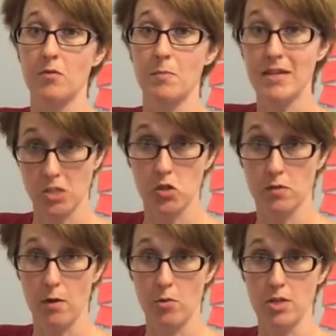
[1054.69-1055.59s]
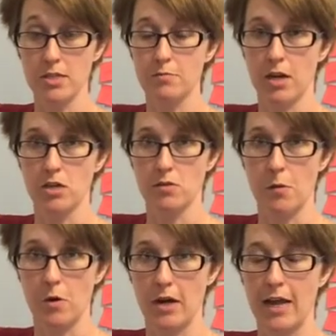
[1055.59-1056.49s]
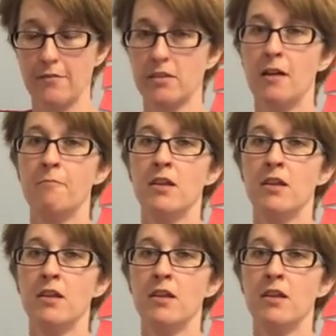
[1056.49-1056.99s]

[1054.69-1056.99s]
I was meant to use my ones, but I used my one and a halfs.